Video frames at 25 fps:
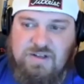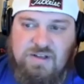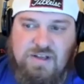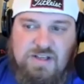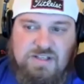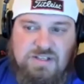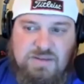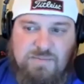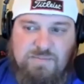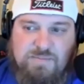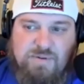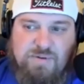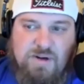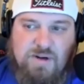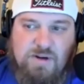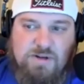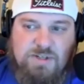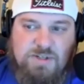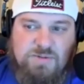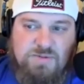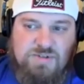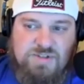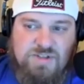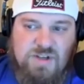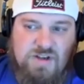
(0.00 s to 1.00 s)
His
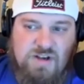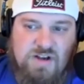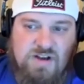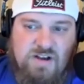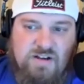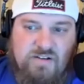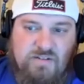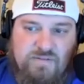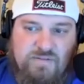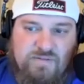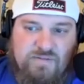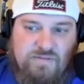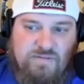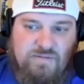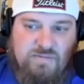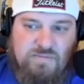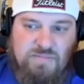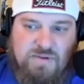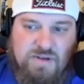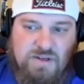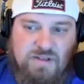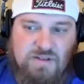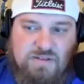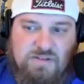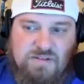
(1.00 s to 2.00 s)
approach was off,
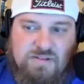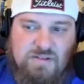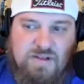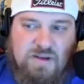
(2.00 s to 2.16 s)
but,